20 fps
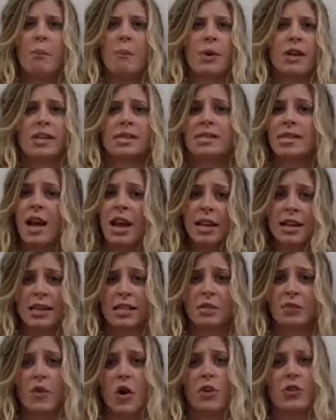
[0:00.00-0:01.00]
But it's not
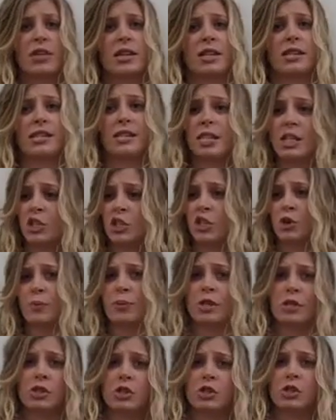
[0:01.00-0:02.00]
his fault that his teacher,
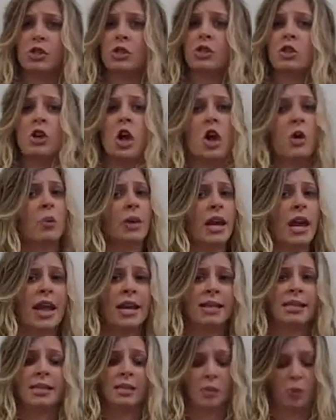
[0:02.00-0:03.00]
Miss Narwin,
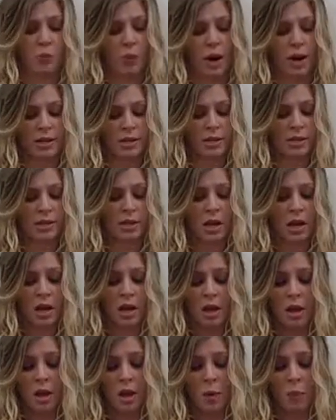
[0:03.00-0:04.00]
hates him, right?
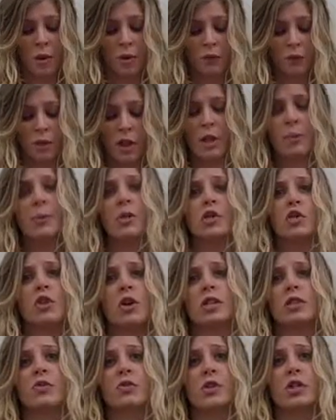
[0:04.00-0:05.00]
When Philip is
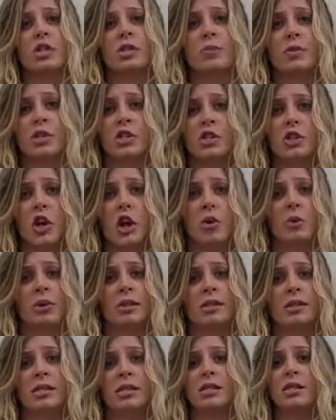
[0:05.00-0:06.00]
transferred to Miss
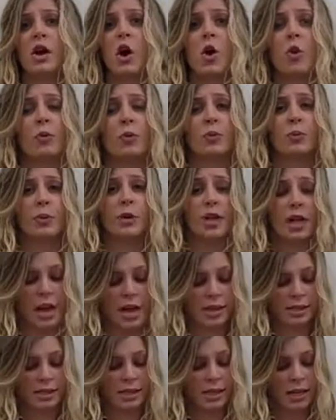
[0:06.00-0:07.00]
Narwin's homeroom
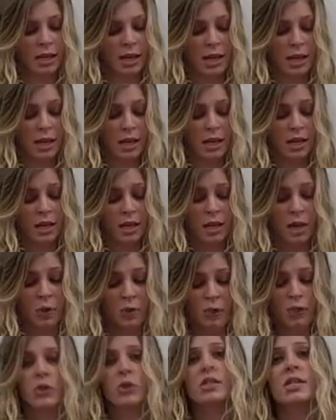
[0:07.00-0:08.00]
class, he
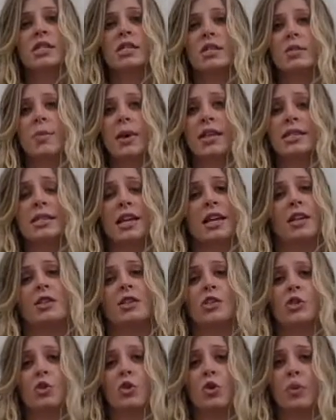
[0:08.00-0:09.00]
refuses to maintain
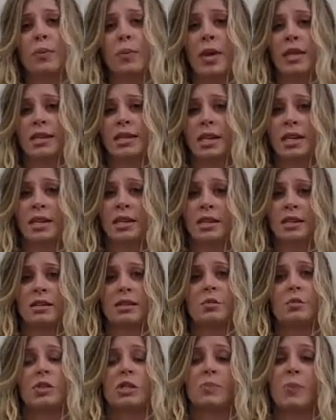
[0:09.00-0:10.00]
the school-mandated
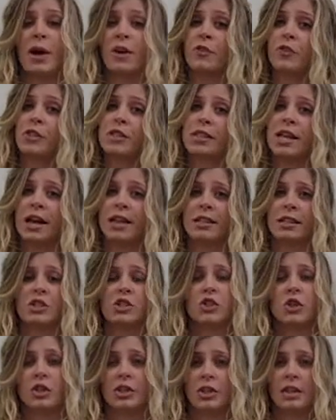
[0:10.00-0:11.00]
respectful
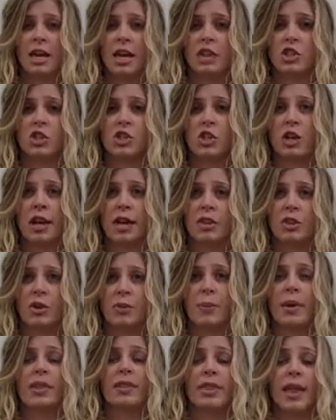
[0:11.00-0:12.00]
silence during the national
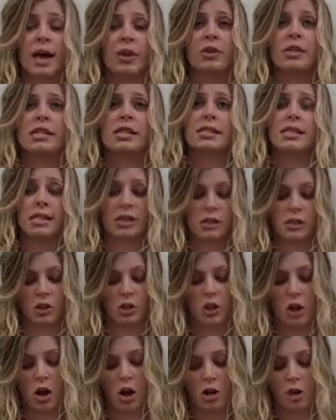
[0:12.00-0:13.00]
anthem and loudly sings
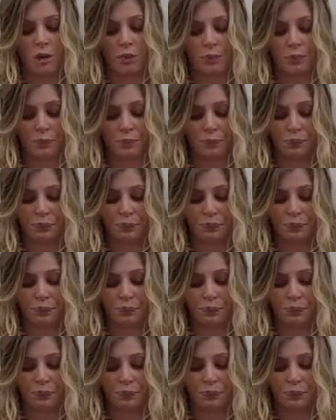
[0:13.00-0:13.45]
along.